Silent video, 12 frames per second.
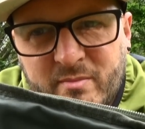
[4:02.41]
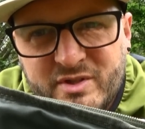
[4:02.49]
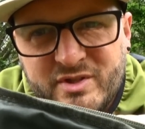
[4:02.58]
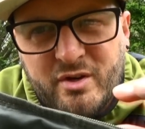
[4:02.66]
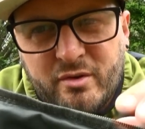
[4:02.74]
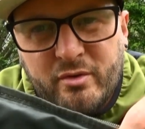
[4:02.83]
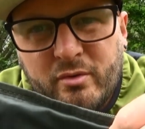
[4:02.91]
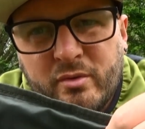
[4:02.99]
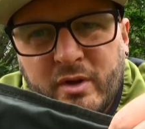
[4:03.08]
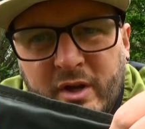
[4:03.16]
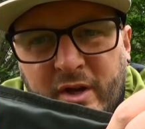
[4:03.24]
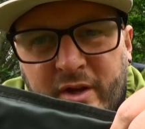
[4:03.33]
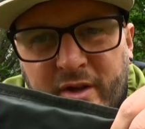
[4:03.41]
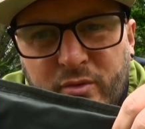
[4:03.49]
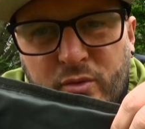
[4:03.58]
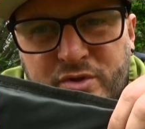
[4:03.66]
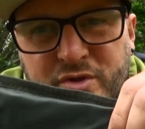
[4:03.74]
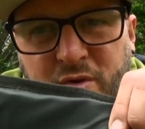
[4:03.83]
material, they're
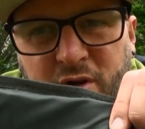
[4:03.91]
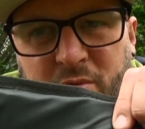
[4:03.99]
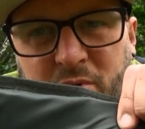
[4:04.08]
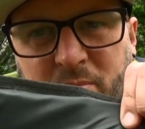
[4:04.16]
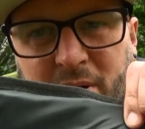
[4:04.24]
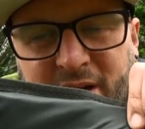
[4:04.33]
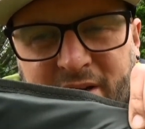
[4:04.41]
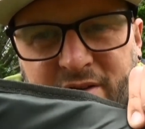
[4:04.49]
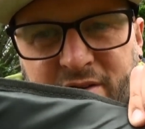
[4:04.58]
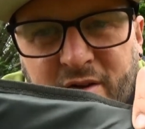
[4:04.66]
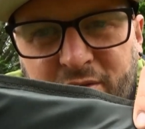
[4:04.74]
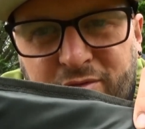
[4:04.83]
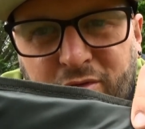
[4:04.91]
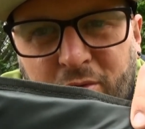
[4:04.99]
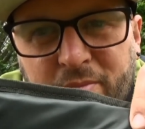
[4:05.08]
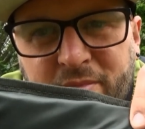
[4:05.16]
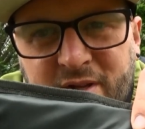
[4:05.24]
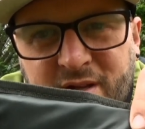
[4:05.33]
also going to be padded
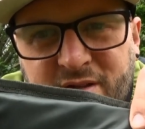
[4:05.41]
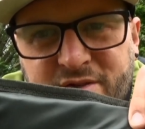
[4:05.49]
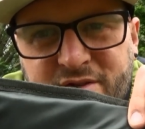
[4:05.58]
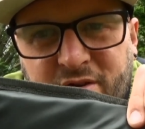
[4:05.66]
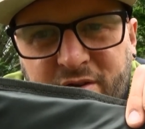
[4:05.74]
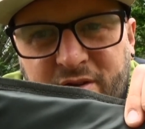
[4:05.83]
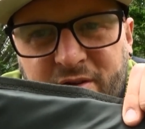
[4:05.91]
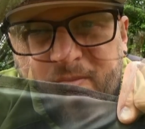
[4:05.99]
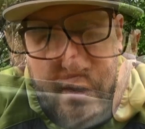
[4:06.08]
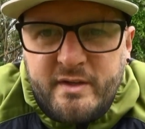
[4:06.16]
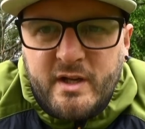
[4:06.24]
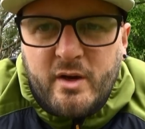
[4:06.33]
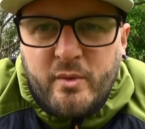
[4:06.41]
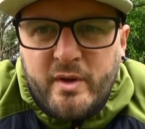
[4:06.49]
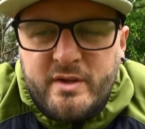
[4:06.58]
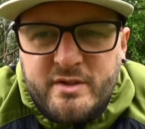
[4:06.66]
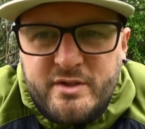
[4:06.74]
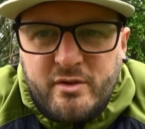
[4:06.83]
from the inside. Now
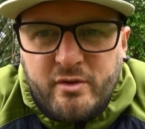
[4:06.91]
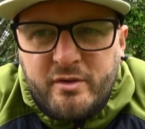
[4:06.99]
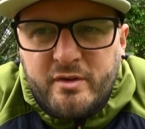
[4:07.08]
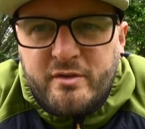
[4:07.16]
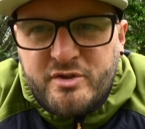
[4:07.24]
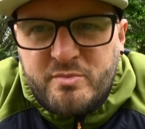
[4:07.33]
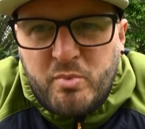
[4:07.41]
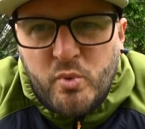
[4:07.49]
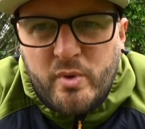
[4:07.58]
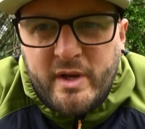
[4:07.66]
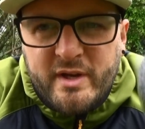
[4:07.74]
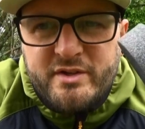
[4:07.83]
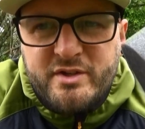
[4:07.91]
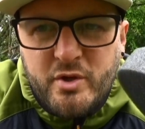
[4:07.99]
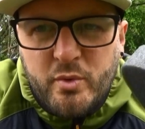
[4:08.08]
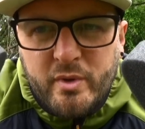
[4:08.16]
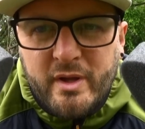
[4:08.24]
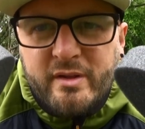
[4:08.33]
inside the spool case,
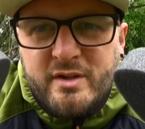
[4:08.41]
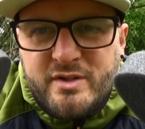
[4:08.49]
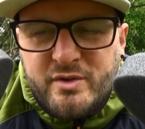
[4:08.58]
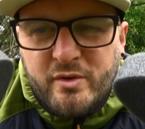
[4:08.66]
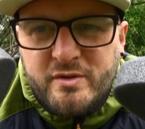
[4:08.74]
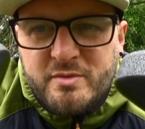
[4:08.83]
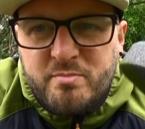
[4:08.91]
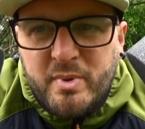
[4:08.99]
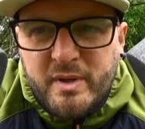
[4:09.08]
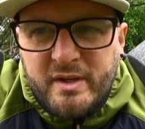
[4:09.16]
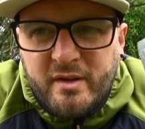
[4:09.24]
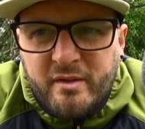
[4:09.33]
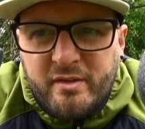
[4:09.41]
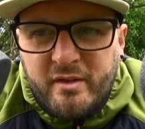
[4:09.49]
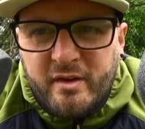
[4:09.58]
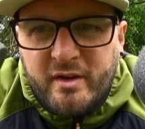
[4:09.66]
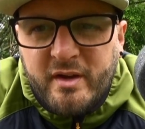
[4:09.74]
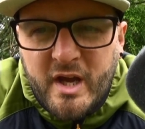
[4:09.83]
you will get these nice big
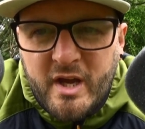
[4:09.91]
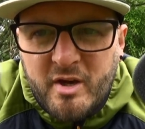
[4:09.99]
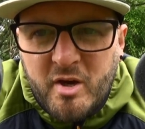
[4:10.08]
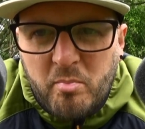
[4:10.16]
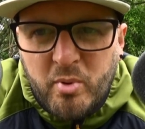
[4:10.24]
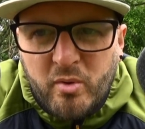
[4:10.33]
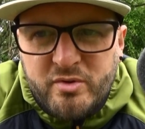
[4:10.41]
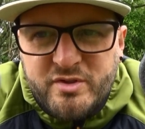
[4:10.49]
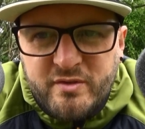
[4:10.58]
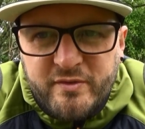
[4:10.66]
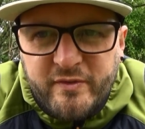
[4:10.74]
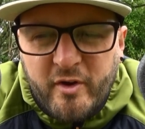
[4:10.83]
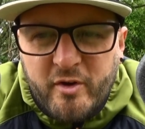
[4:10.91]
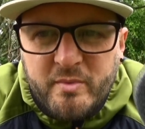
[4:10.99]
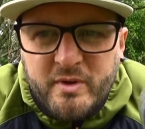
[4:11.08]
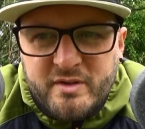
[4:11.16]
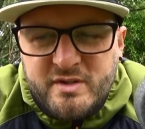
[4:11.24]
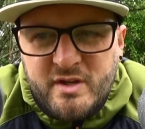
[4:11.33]
thick blocks of foam,
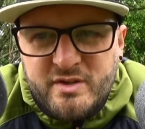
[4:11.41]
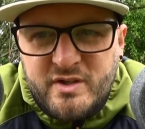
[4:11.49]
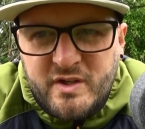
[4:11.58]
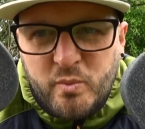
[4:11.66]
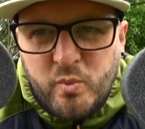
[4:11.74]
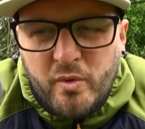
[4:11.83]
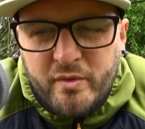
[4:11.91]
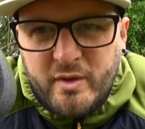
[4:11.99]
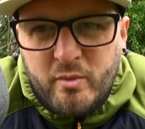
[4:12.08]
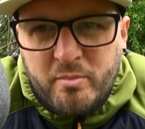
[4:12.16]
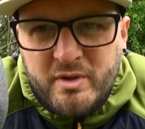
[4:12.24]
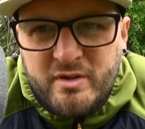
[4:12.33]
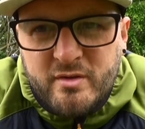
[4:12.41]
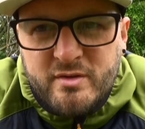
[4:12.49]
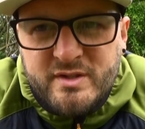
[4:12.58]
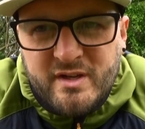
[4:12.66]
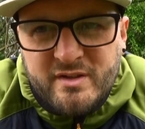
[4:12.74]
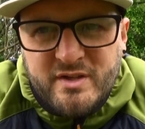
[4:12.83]
and essentially what they will be
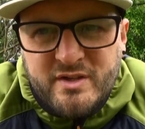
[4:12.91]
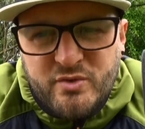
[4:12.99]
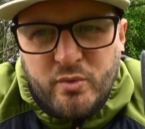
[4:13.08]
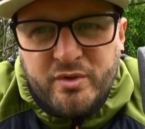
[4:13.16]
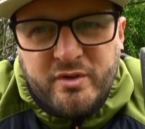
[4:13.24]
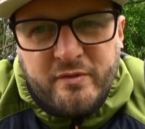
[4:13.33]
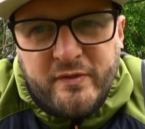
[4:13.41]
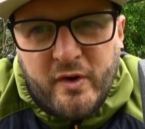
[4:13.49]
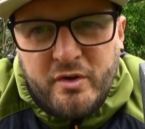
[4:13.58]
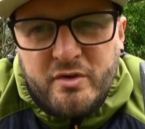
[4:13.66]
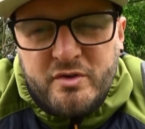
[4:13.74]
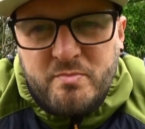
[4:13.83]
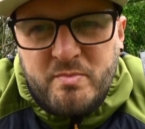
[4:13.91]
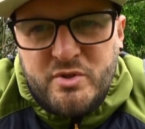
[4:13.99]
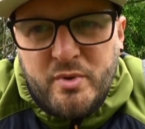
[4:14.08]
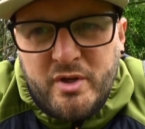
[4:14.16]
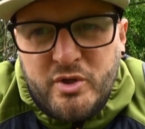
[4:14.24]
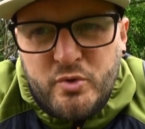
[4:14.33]
used as is sort of dividers
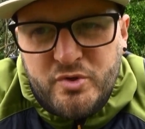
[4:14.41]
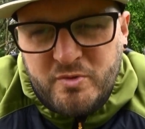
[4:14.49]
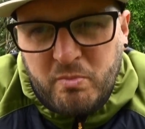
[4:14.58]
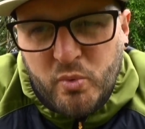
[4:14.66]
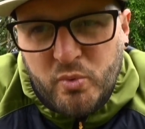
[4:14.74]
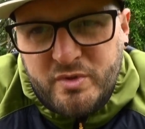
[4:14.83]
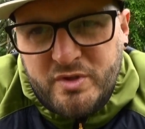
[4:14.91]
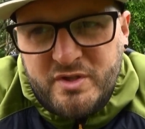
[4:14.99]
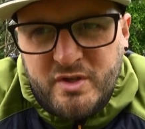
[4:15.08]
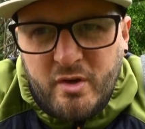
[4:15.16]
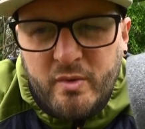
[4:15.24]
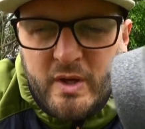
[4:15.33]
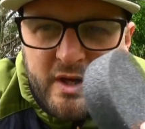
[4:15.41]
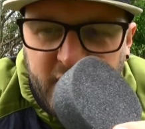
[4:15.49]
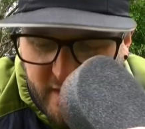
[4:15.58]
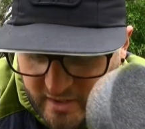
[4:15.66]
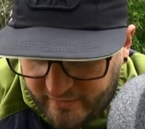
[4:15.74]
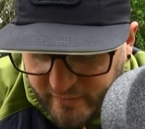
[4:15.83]
between your spools. So
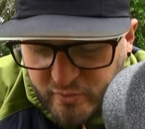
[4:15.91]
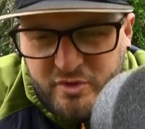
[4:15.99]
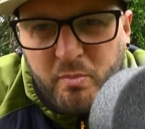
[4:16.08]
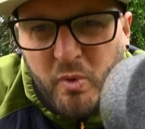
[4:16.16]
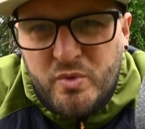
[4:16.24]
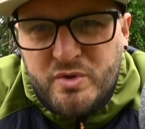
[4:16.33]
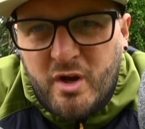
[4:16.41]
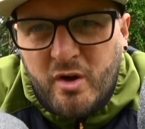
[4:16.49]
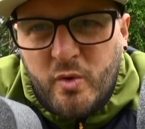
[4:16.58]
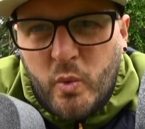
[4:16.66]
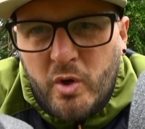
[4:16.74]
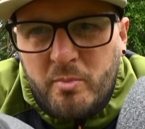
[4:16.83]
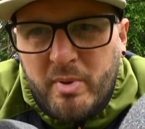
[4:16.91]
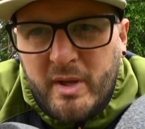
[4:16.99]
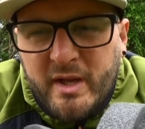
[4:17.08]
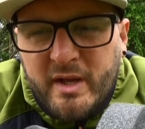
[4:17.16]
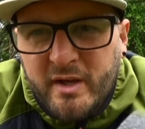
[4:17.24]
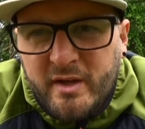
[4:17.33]
if your spools are quite
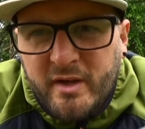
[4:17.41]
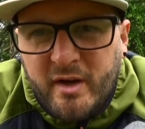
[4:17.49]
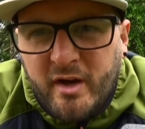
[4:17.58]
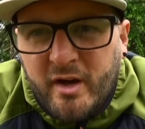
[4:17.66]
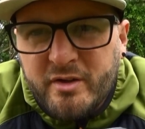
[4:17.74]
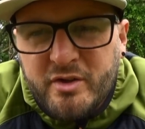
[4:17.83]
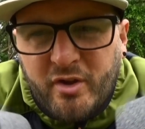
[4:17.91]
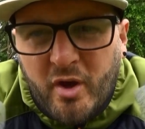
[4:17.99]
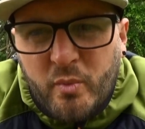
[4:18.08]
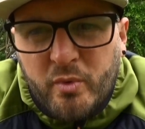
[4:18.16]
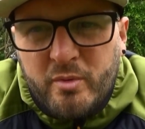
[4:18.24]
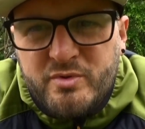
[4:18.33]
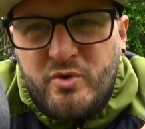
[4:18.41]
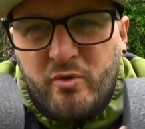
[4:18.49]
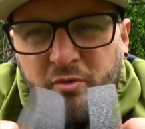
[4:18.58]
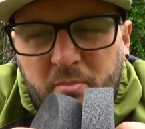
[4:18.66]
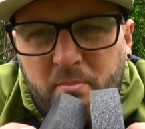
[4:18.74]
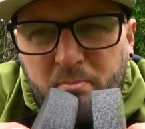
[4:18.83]
big and you don't want them
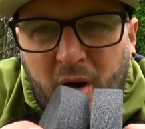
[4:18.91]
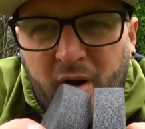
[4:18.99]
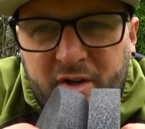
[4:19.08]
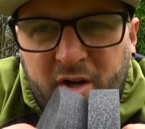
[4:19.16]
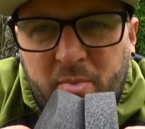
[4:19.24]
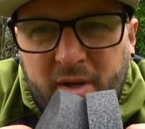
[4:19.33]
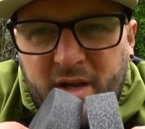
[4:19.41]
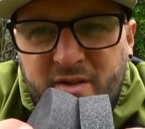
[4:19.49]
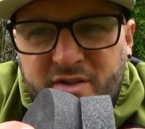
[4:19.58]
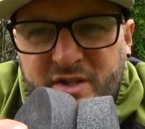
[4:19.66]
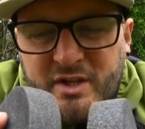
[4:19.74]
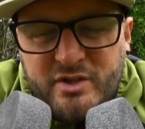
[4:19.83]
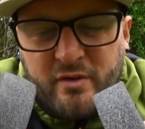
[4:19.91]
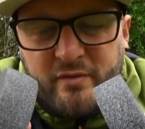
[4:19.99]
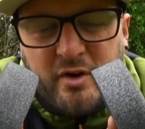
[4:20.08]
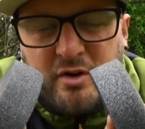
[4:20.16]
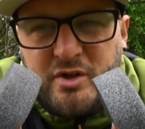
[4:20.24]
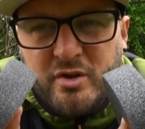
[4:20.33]
sort of butting up against each
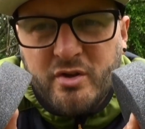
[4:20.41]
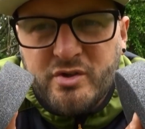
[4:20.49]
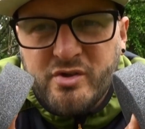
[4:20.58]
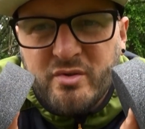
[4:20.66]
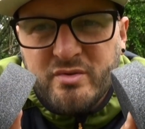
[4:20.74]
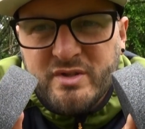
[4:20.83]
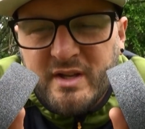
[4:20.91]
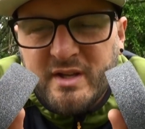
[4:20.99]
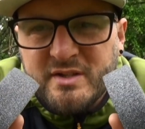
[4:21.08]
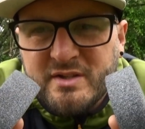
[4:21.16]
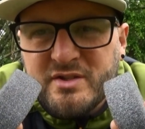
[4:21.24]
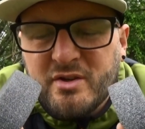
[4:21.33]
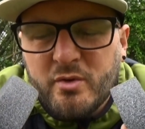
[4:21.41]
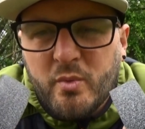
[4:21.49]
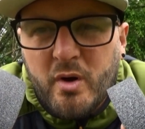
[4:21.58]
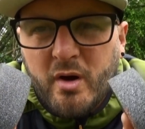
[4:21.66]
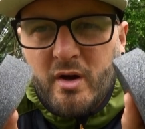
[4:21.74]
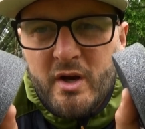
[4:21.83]
other, you can use these
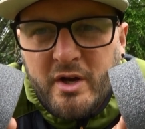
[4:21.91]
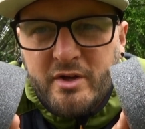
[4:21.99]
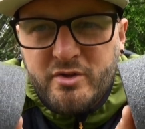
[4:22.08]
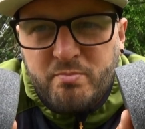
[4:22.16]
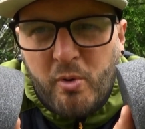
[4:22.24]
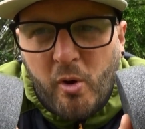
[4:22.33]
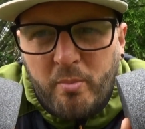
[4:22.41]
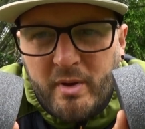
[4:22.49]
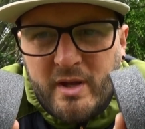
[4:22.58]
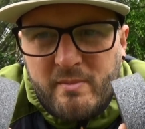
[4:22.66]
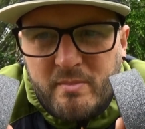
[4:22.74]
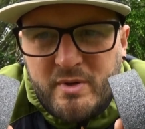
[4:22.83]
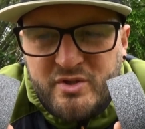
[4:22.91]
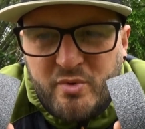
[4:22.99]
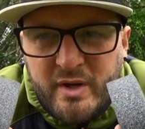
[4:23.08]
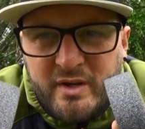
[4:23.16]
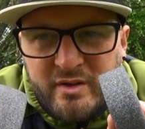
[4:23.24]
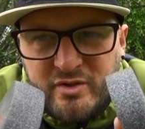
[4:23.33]
to just pop in
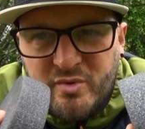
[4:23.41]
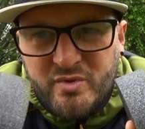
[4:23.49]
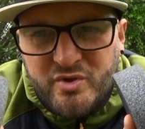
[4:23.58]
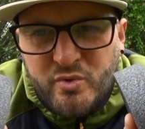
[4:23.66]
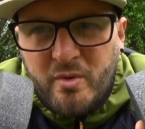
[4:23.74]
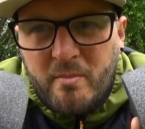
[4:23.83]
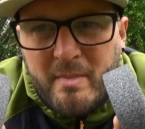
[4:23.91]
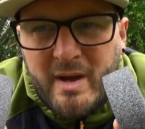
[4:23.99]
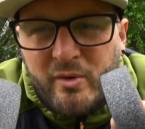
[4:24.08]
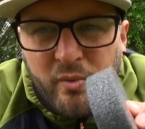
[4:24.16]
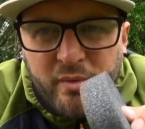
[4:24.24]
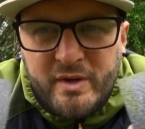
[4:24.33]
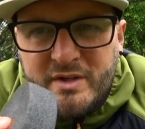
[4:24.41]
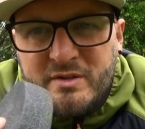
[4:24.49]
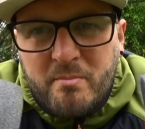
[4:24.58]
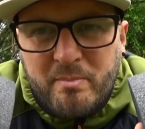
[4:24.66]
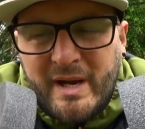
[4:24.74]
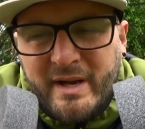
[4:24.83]
between to ensure the metal
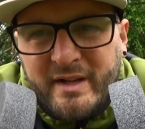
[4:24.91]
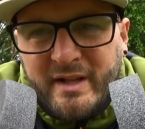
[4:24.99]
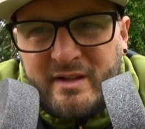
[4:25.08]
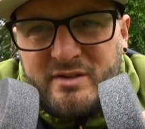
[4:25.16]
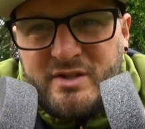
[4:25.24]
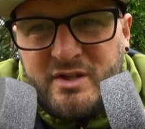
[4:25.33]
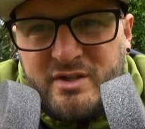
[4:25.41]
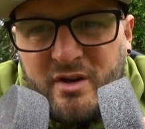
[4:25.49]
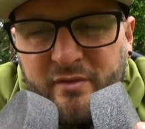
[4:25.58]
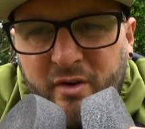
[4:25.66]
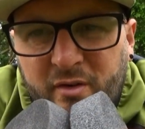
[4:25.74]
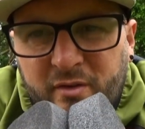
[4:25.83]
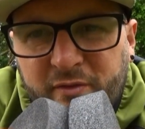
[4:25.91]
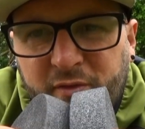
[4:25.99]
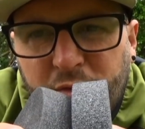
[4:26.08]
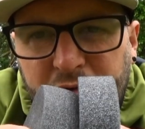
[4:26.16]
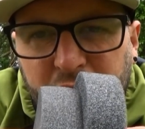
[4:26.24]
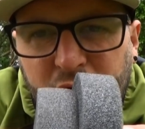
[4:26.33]
isn't banging against each other
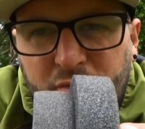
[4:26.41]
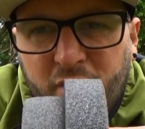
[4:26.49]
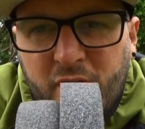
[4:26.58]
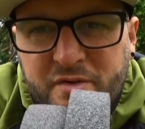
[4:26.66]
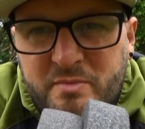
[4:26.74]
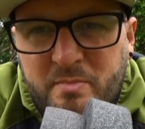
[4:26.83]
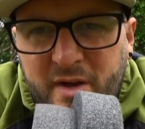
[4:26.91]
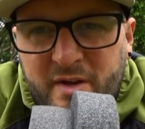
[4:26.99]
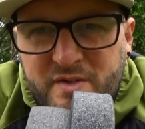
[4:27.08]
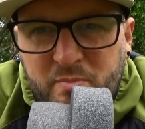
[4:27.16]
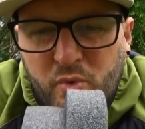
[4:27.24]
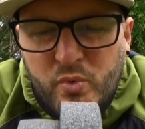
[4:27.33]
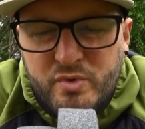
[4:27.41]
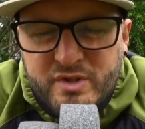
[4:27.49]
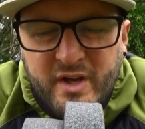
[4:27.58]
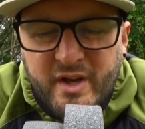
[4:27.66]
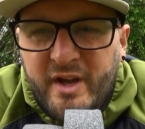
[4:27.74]
for your spare spools.